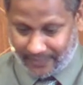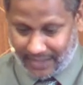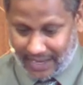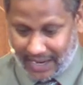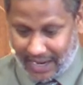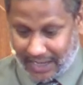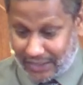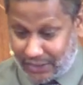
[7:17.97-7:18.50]

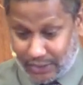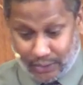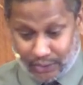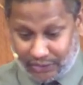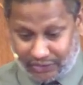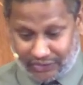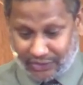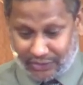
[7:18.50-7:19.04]
And Jews
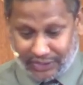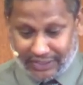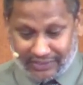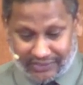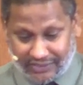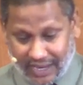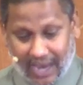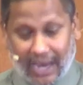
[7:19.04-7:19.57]
to this
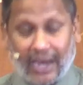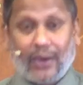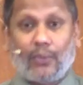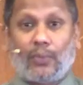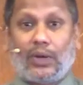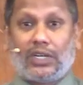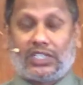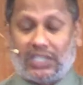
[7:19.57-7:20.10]
day
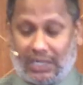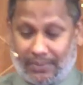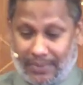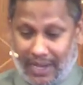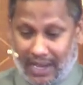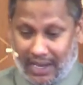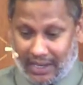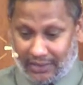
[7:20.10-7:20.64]
worship
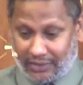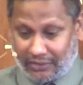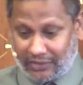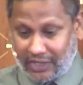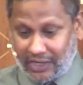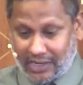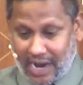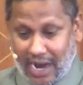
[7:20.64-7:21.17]
in the
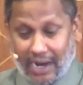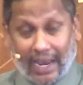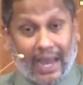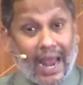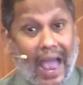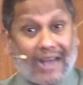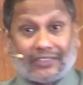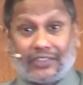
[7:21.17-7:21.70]
synagogue, and
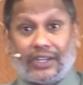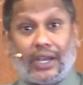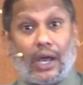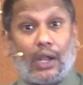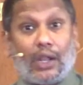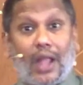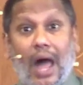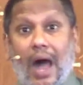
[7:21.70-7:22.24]
actually a
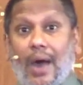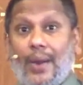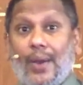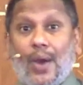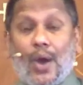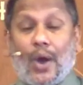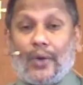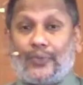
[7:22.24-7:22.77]
lot
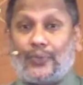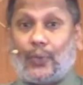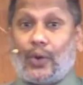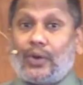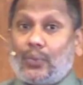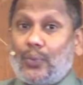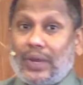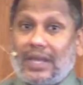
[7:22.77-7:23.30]
of what
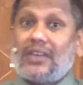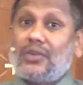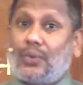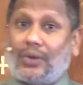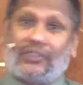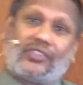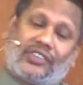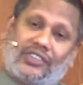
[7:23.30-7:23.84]
we do
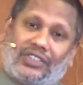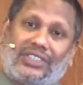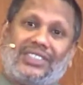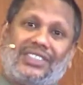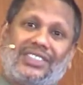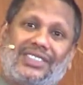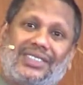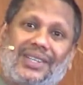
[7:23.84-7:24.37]
as a
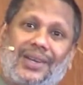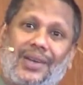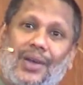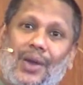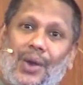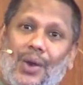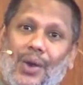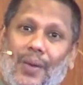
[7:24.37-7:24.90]
church.
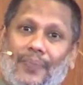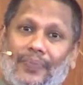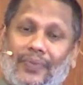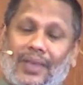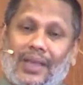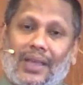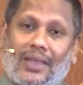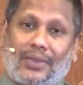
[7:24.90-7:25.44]

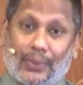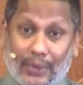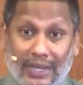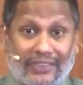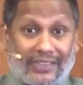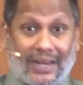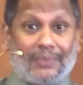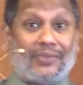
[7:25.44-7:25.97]
The
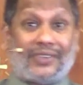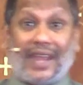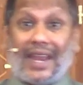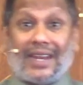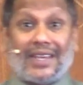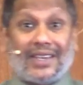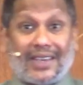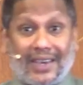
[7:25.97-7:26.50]
reason I'm
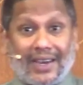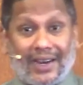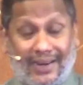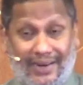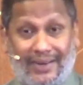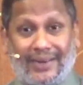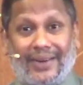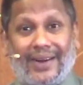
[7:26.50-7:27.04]
standing
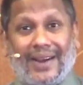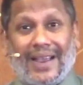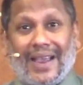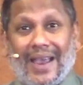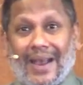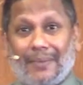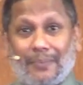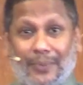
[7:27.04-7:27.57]
here
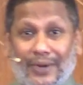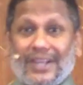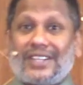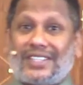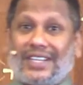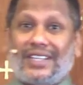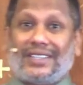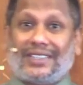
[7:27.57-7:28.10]
and
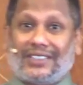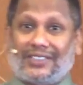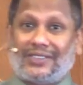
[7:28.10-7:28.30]
preaching this